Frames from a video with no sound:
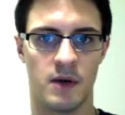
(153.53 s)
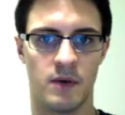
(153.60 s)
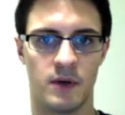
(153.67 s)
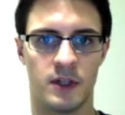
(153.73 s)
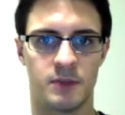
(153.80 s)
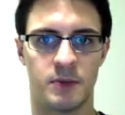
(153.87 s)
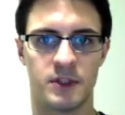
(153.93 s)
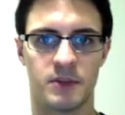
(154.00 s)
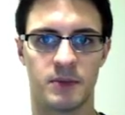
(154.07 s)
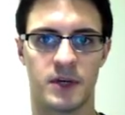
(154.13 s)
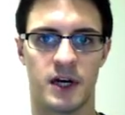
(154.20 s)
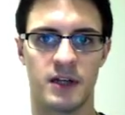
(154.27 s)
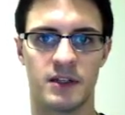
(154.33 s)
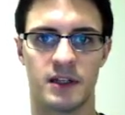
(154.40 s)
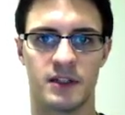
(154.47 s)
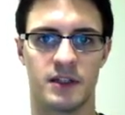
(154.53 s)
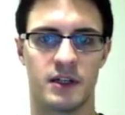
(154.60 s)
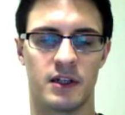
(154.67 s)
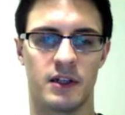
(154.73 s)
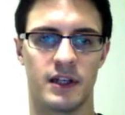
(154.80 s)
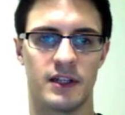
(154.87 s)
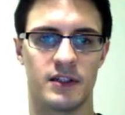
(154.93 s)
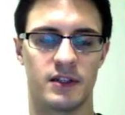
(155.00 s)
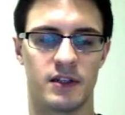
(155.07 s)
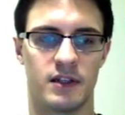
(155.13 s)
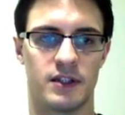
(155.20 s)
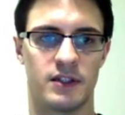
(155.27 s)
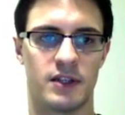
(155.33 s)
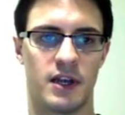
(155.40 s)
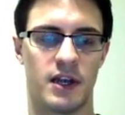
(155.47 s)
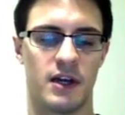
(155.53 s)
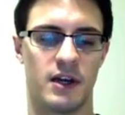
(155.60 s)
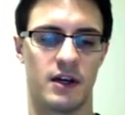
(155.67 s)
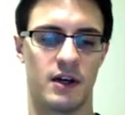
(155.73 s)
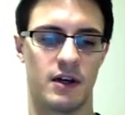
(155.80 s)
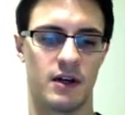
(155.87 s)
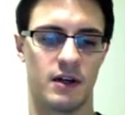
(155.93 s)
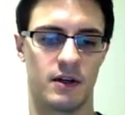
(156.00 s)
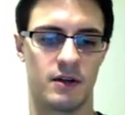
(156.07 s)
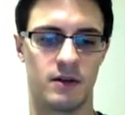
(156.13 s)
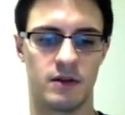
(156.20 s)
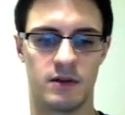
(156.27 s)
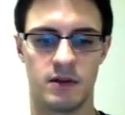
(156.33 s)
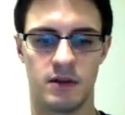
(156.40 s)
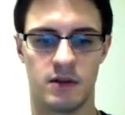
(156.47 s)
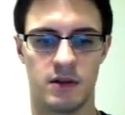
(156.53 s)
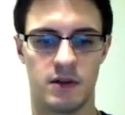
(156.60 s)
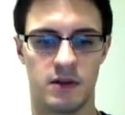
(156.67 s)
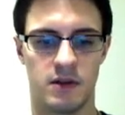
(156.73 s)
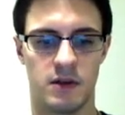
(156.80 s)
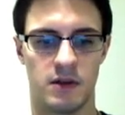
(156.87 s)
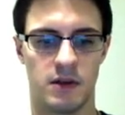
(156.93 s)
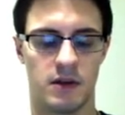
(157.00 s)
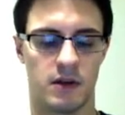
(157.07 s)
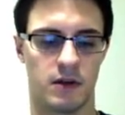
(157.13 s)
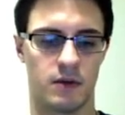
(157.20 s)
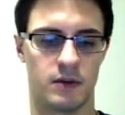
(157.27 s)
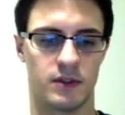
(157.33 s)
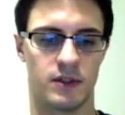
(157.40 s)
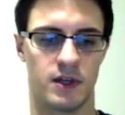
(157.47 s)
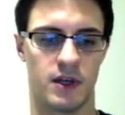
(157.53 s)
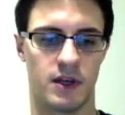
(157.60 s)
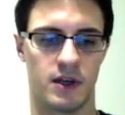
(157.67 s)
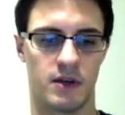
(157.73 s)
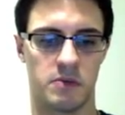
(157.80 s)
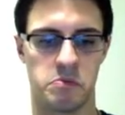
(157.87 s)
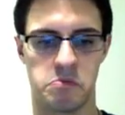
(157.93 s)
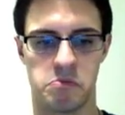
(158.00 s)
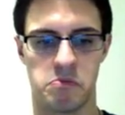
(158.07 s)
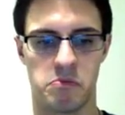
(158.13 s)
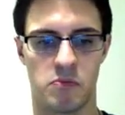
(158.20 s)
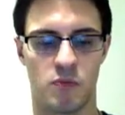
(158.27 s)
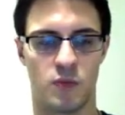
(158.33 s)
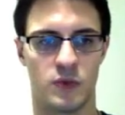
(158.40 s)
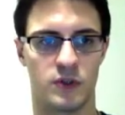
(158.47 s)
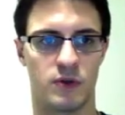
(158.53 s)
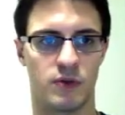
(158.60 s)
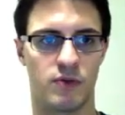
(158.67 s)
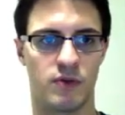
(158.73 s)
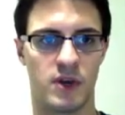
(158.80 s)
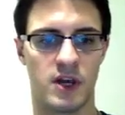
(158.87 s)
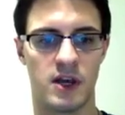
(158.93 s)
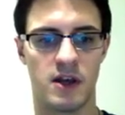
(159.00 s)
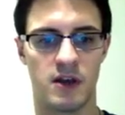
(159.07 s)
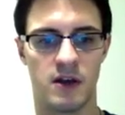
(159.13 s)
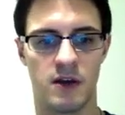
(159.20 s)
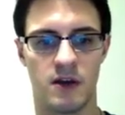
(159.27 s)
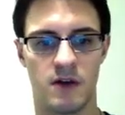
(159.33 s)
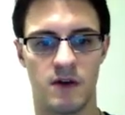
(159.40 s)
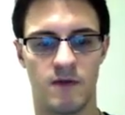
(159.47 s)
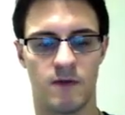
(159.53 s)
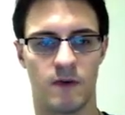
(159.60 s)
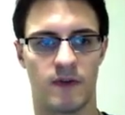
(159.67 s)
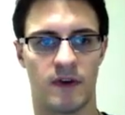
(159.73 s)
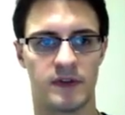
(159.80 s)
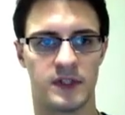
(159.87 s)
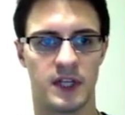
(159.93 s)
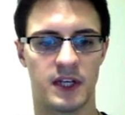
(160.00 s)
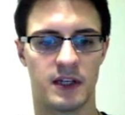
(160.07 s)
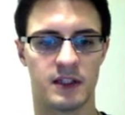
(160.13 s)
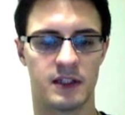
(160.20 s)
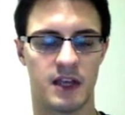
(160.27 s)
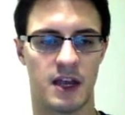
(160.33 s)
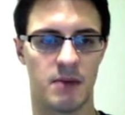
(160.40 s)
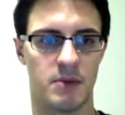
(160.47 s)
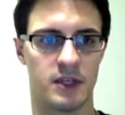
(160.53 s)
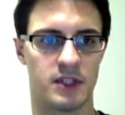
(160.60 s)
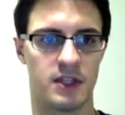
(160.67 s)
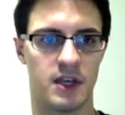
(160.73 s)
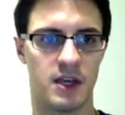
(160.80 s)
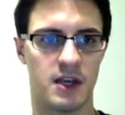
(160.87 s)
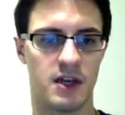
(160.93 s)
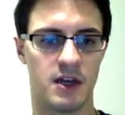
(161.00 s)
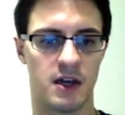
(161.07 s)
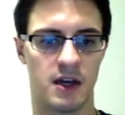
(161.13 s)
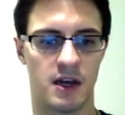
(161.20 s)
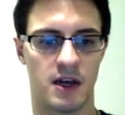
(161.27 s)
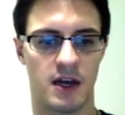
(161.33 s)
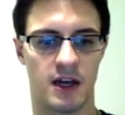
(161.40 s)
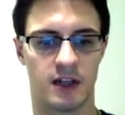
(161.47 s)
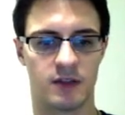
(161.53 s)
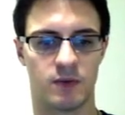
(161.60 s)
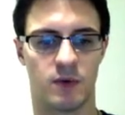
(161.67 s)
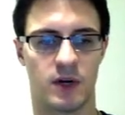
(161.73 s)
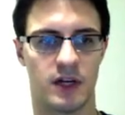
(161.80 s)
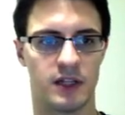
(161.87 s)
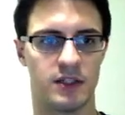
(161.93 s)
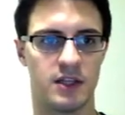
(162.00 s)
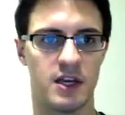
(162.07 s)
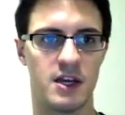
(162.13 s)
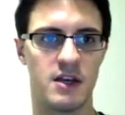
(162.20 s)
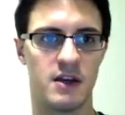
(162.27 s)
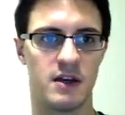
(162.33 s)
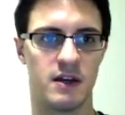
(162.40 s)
Let's put some contents into the list. Let's say, uh, you know, let's say one, two, three, four, five, six, A B C, X Y Z,